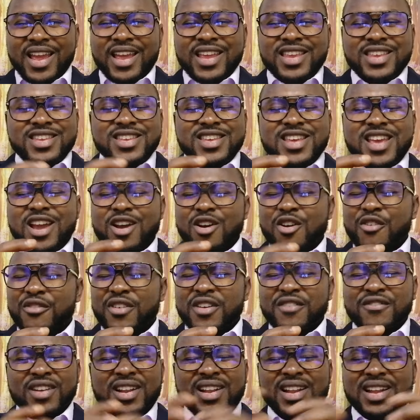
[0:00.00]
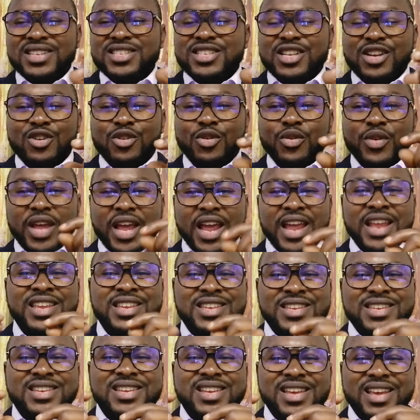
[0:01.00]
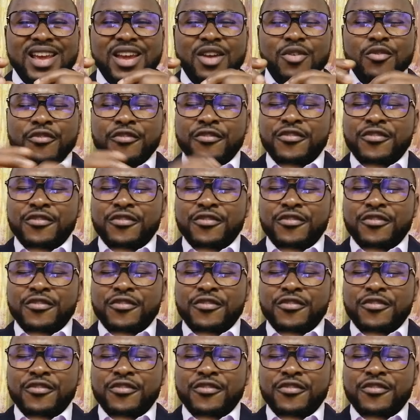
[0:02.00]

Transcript: a year of everlasting glory, a year